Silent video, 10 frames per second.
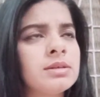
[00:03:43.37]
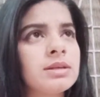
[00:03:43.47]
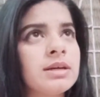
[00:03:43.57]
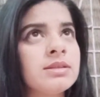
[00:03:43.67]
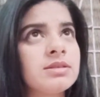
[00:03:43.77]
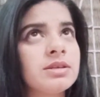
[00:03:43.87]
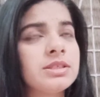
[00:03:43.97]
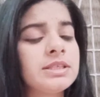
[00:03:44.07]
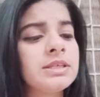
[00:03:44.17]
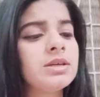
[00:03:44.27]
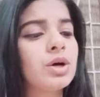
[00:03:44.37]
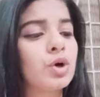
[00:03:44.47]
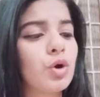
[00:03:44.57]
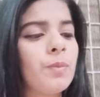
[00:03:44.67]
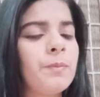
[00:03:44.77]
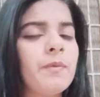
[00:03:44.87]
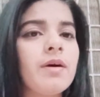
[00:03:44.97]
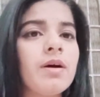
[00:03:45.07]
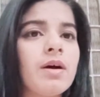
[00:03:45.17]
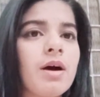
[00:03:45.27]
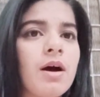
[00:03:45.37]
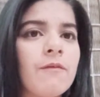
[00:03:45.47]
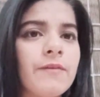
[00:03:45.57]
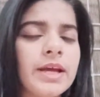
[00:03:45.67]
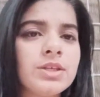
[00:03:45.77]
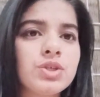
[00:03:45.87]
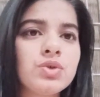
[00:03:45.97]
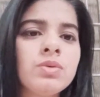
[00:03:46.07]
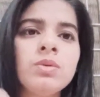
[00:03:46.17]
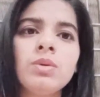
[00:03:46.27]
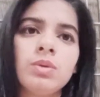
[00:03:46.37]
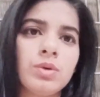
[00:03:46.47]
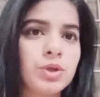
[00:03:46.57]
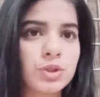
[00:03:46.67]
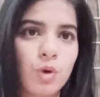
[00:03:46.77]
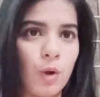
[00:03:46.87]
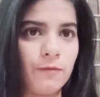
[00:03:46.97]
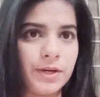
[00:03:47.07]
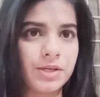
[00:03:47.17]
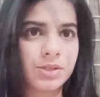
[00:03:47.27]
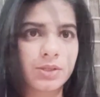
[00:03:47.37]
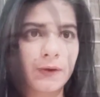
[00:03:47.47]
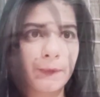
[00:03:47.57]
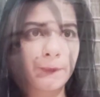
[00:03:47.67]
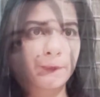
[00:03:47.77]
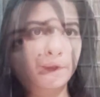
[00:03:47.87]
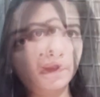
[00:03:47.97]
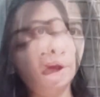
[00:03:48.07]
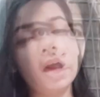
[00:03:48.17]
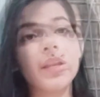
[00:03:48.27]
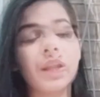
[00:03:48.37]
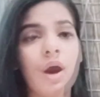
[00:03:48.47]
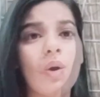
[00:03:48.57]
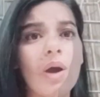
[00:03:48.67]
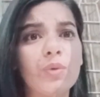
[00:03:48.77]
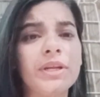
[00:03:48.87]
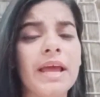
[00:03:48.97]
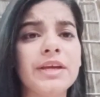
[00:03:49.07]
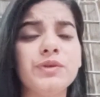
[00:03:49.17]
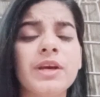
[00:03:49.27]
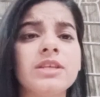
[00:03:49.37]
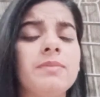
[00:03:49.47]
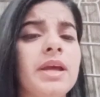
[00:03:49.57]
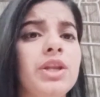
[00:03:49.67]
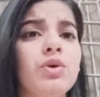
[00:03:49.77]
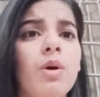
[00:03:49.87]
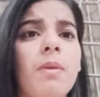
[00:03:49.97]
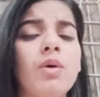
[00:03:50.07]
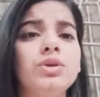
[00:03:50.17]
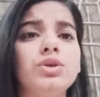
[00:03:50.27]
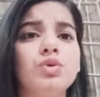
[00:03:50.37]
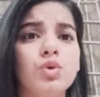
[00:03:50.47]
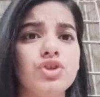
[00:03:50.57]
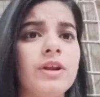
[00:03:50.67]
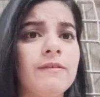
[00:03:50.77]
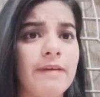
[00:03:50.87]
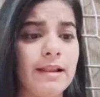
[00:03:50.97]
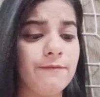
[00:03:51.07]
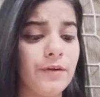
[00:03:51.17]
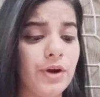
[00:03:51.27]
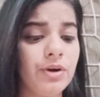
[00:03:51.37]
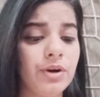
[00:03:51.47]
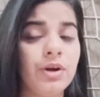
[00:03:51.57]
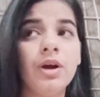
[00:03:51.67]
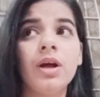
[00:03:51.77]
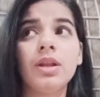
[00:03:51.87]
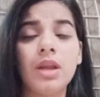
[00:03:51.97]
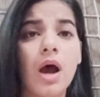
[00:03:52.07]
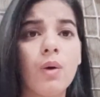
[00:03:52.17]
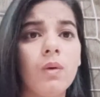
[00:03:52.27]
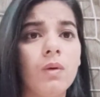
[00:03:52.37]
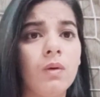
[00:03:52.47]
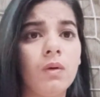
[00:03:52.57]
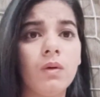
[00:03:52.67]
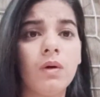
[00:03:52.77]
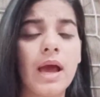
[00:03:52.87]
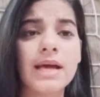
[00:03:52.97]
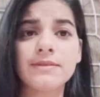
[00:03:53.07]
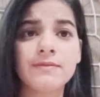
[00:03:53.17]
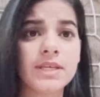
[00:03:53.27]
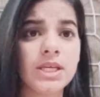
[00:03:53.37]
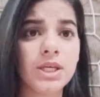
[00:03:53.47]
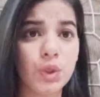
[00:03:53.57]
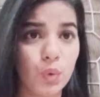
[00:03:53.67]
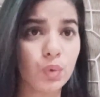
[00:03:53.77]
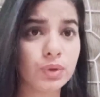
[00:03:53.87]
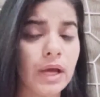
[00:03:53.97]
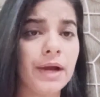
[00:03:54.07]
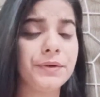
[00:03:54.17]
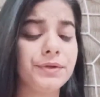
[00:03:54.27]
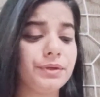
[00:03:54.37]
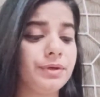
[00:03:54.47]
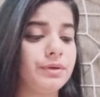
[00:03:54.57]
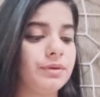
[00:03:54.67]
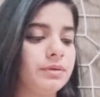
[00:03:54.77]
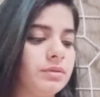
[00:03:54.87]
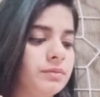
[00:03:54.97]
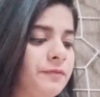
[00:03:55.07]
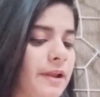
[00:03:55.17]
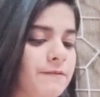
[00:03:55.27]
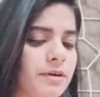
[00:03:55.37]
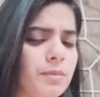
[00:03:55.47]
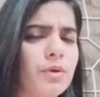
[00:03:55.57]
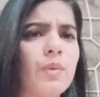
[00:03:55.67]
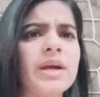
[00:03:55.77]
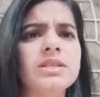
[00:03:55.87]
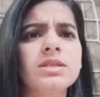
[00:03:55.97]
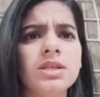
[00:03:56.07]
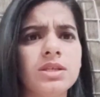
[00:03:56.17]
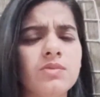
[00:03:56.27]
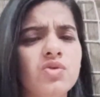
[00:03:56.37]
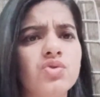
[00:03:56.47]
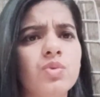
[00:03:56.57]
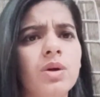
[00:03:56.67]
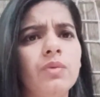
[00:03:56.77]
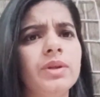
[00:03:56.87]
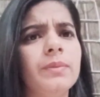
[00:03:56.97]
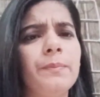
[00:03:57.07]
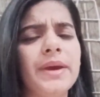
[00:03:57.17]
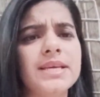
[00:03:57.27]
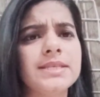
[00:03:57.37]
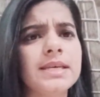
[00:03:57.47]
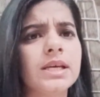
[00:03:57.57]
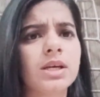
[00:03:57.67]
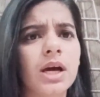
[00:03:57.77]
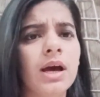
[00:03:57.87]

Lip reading: concerted group effects to resolve it. Now I would like to explain you about the social welfare. Now, as we know that welfare provides individual with the basic